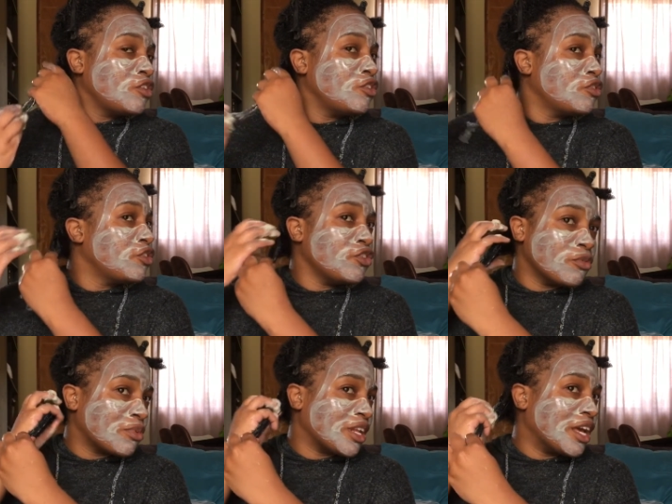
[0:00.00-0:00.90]
You know when you
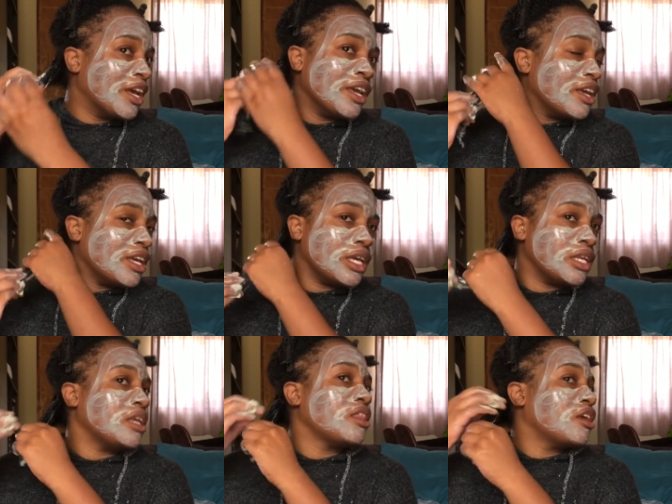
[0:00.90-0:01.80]
apply
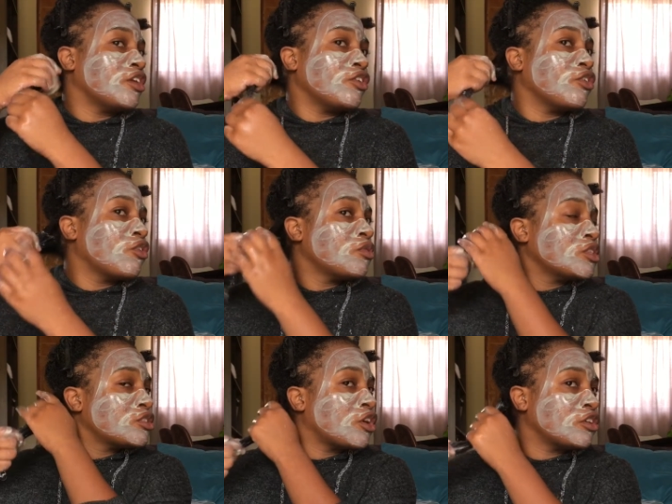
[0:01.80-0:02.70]
anything, you
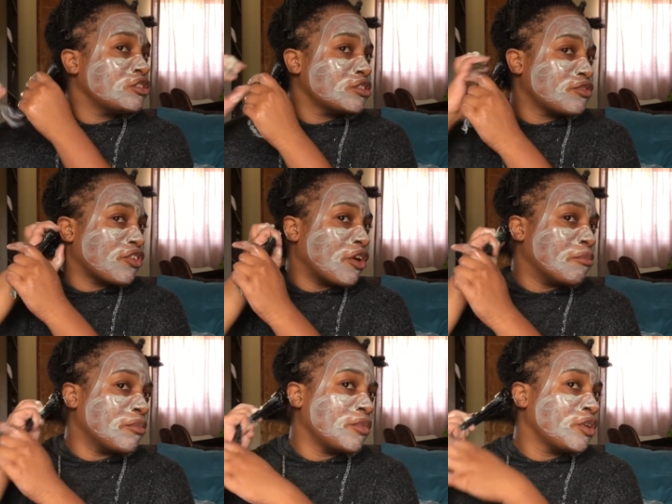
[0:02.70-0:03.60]
always start
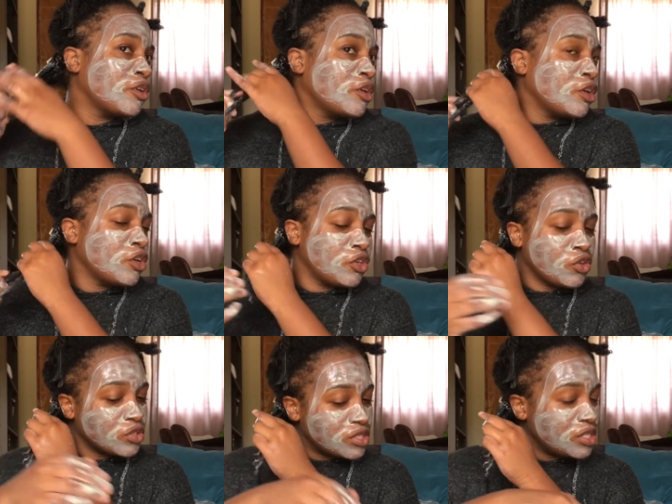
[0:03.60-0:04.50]
from
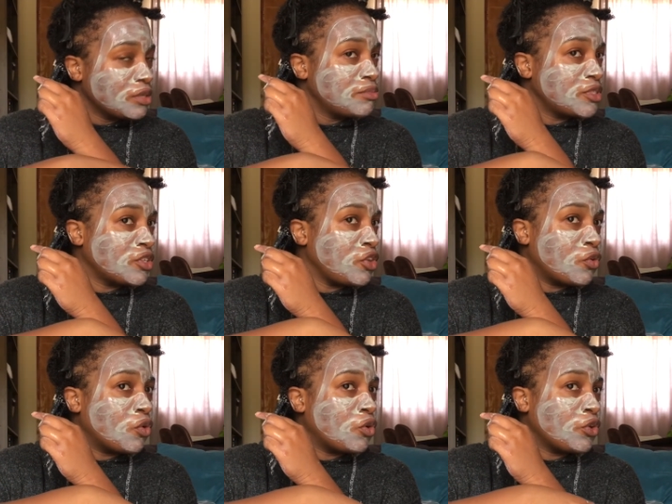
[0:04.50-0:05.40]
your tips and your
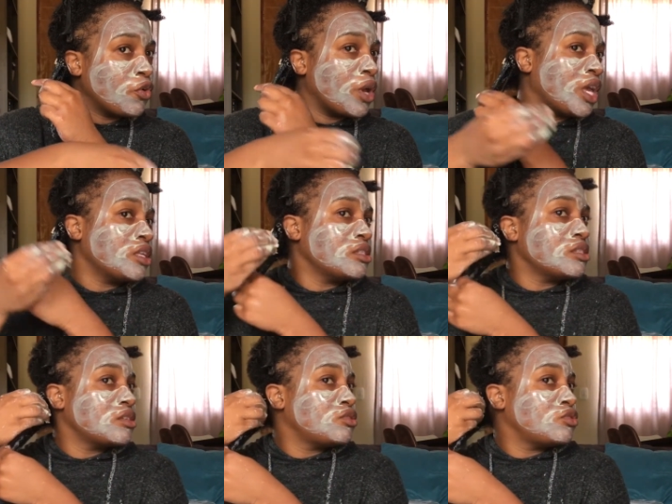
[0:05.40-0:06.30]
or your
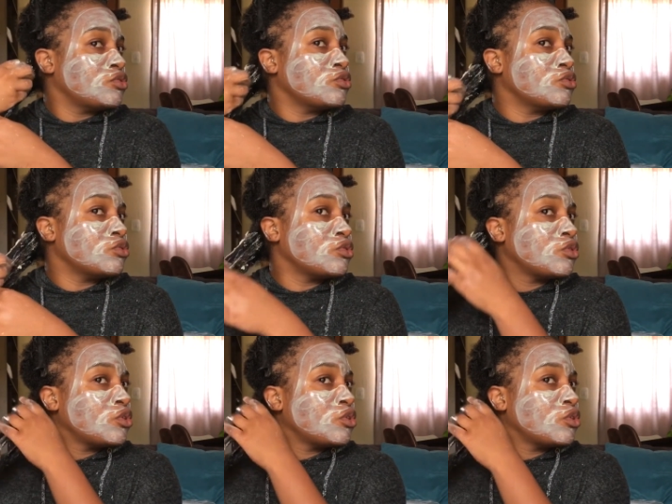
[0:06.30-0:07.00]
ends to